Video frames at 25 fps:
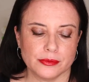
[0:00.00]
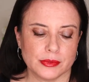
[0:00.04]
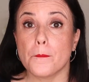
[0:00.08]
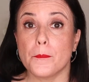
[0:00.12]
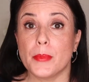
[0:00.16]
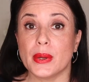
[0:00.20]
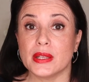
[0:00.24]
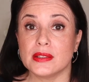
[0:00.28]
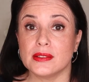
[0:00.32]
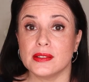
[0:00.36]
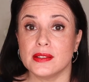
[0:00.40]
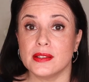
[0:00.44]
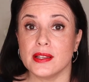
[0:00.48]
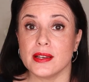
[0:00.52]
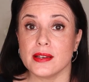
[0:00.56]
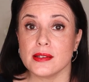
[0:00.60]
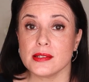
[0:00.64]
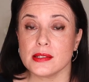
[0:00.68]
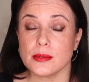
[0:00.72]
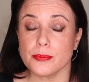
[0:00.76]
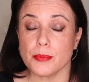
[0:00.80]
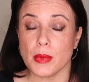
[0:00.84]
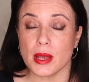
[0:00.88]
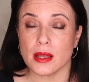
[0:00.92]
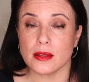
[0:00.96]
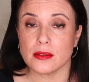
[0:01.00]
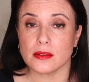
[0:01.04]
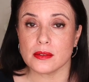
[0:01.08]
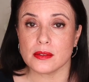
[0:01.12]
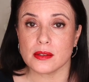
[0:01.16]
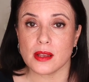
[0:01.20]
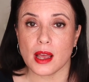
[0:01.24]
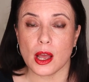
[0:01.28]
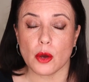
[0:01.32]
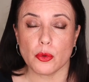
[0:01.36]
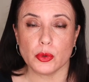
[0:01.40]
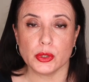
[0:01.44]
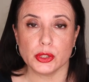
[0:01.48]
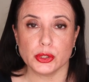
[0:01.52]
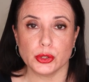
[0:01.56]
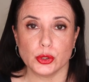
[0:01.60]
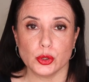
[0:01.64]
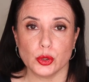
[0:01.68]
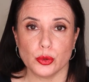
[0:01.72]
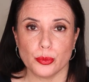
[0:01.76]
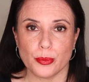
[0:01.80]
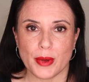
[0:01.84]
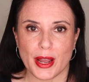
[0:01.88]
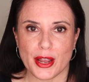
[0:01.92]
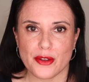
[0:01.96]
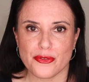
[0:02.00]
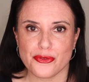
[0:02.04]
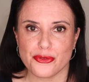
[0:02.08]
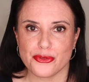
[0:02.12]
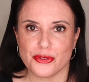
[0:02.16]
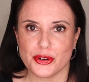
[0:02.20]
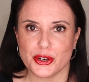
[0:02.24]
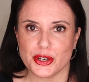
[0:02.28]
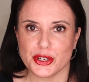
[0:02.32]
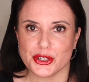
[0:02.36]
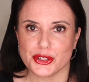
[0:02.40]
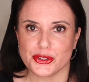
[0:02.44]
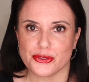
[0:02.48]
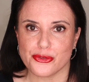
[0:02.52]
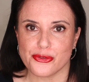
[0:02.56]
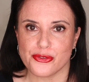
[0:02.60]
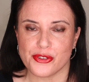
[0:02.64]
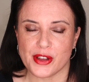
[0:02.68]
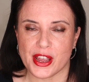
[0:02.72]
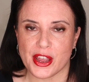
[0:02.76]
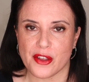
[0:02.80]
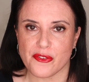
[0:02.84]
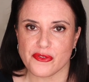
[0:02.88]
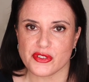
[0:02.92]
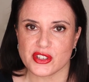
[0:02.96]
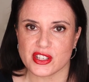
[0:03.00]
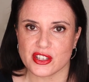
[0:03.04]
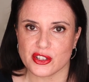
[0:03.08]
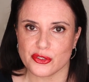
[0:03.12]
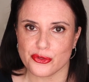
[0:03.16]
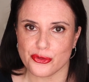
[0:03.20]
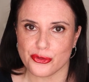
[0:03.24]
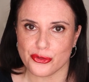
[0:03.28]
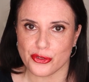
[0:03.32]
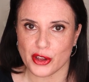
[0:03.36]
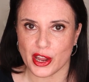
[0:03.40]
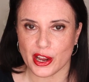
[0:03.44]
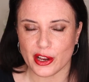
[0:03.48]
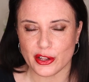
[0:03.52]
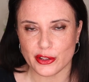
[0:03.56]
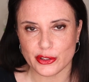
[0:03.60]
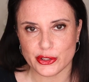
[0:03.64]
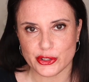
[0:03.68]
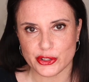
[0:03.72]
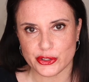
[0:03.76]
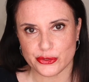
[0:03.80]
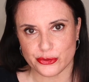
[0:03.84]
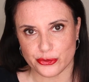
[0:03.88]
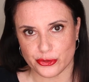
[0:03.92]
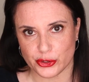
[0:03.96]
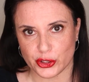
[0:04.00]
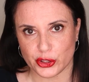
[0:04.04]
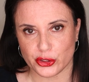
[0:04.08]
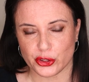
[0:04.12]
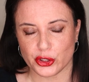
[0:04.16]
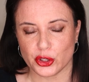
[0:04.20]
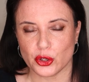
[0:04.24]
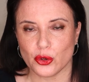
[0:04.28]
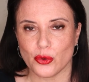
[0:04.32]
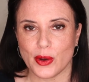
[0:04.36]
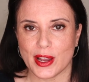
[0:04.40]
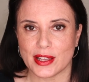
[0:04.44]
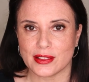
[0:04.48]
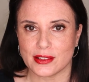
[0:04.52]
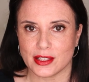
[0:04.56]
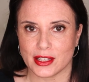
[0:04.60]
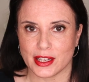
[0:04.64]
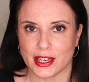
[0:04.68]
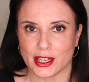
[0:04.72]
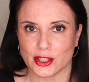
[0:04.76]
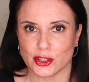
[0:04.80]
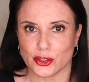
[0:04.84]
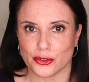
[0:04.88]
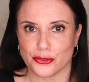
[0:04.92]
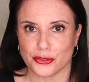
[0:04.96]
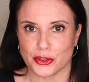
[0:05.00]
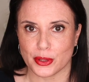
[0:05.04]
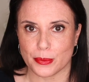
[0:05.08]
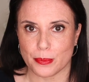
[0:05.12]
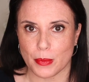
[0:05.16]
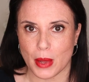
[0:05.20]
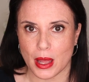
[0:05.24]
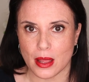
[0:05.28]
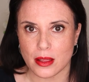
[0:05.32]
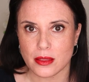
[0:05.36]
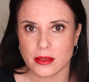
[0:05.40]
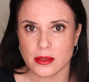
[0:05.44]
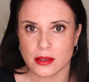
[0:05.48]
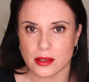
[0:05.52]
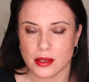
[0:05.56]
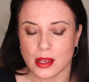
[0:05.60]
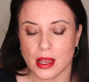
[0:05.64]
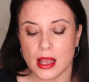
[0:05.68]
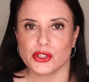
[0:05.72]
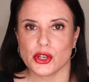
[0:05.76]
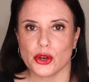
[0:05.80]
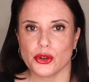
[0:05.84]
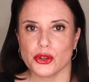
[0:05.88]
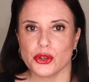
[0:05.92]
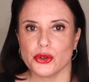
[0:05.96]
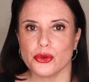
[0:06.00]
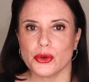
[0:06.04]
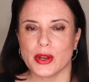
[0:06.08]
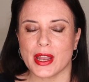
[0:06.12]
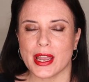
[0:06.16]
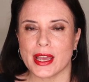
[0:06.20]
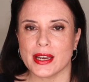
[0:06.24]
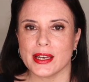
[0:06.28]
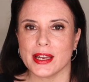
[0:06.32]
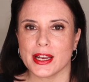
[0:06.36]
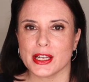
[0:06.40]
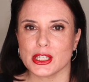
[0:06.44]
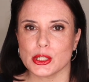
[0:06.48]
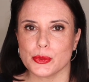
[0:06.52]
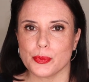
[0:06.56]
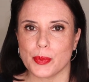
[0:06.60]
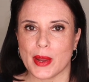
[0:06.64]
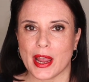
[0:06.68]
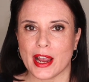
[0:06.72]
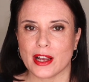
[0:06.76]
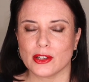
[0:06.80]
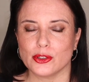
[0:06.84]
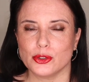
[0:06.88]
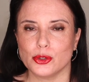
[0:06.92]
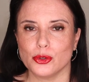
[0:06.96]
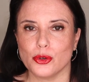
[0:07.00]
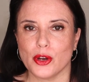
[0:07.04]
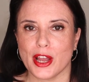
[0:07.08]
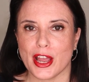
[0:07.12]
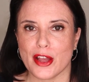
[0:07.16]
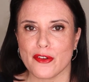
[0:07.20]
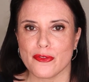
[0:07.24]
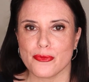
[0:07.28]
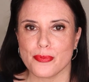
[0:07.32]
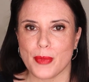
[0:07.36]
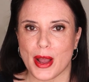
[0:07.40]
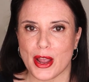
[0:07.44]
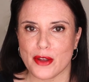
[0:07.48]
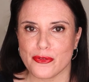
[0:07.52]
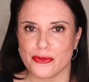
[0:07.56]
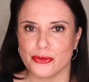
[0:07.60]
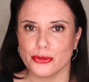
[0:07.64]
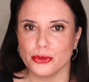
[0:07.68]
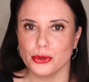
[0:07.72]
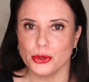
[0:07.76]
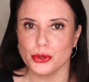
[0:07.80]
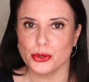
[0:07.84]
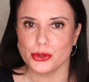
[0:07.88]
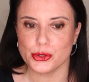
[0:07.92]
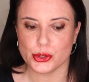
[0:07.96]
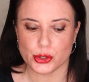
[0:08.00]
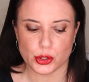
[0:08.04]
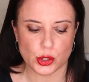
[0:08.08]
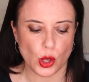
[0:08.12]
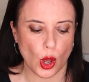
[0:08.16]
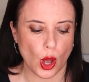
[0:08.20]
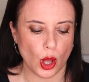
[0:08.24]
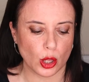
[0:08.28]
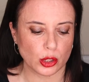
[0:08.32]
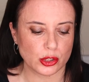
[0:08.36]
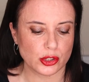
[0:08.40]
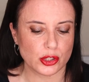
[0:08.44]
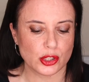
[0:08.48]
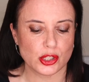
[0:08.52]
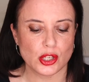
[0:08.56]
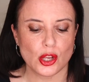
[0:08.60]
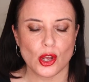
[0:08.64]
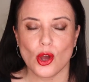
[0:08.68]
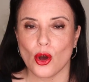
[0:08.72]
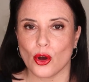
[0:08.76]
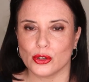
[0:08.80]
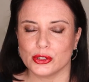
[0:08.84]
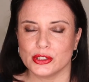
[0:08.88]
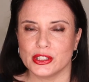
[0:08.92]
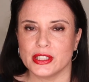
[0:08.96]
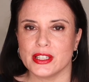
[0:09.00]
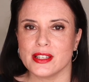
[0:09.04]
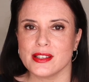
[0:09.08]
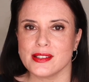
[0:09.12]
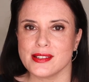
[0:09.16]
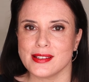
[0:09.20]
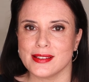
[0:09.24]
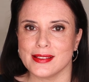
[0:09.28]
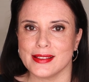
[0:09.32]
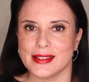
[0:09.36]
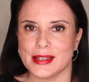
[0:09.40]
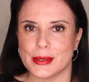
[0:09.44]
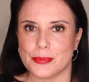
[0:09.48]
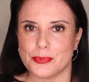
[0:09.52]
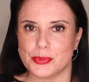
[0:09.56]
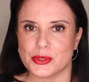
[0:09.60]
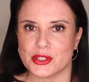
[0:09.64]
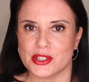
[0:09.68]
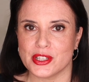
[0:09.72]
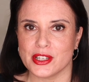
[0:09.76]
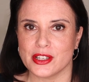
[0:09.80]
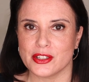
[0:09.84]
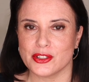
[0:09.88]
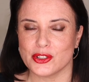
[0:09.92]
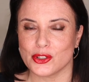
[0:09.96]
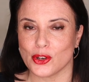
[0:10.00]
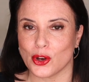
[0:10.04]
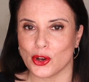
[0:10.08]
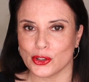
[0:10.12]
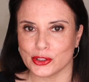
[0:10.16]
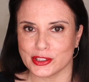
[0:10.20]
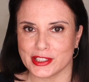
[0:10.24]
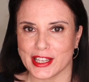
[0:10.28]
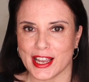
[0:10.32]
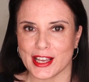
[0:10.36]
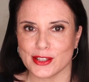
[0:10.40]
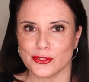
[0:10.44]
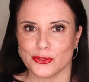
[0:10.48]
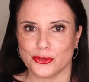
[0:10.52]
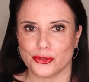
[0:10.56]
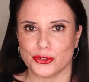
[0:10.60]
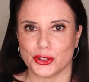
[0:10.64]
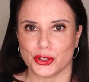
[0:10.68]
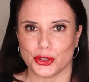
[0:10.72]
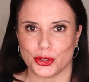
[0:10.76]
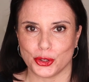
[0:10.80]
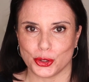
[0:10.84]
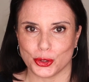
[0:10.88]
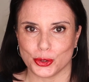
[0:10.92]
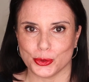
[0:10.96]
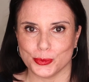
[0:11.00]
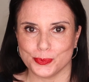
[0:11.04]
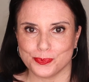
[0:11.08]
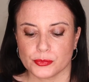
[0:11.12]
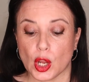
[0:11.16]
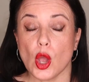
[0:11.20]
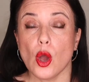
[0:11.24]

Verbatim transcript: But this month I will do my first faves and fails video at the end of the month, so you can expect to have my full thoughts on these lipsticks on that video.